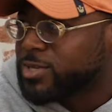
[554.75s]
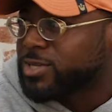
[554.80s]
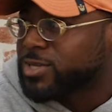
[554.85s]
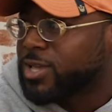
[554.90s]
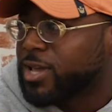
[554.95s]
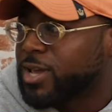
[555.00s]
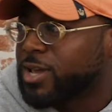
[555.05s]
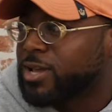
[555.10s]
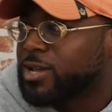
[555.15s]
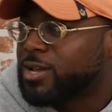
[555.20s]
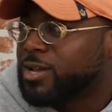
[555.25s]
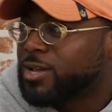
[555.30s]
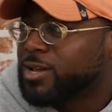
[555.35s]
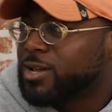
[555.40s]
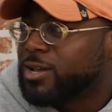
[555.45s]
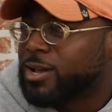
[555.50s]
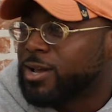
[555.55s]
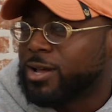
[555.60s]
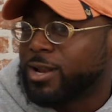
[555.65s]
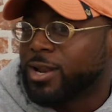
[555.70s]
just like,
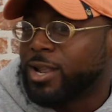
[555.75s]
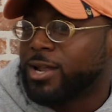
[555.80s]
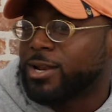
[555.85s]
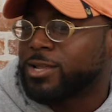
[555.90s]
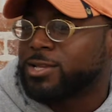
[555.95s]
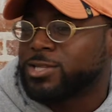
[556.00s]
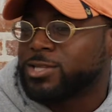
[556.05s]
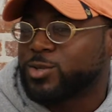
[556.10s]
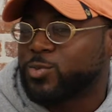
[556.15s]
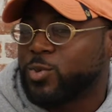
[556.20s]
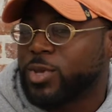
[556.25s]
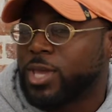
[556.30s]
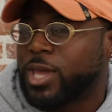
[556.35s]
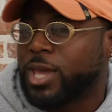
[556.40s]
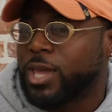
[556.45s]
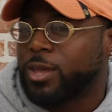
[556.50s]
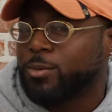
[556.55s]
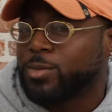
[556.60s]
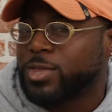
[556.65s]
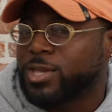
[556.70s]
Alana just
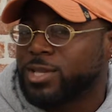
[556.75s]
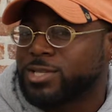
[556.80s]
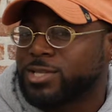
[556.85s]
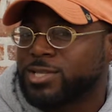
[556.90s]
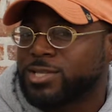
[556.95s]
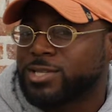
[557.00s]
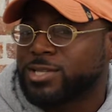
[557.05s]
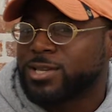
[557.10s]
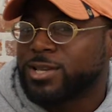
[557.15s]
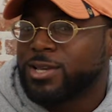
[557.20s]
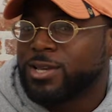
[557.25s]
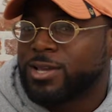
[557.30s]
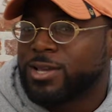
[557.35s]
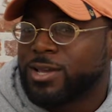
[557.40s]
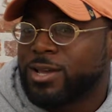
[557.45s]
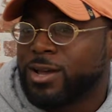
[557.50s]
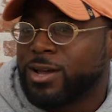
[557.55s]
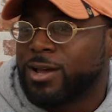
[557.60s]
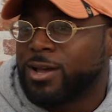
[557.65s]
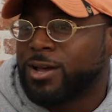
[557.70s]
became this
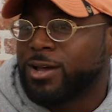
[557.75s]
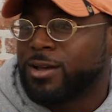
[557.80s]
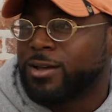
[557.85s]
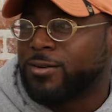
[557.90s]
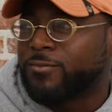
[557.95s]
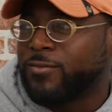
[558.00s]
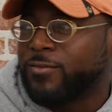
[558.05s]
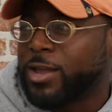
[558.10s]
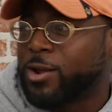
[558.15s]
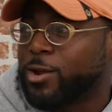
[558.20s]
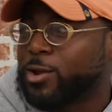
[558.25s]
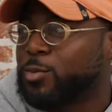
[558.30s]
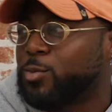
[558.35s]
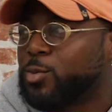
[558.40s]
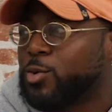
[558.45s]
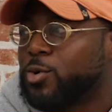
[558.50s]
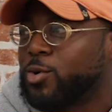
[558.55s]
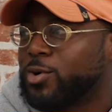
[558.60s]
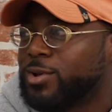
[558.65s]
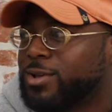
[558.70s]

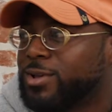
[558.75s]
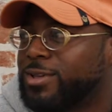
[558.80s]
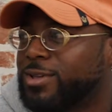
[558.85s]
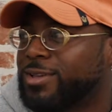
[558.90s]
variable.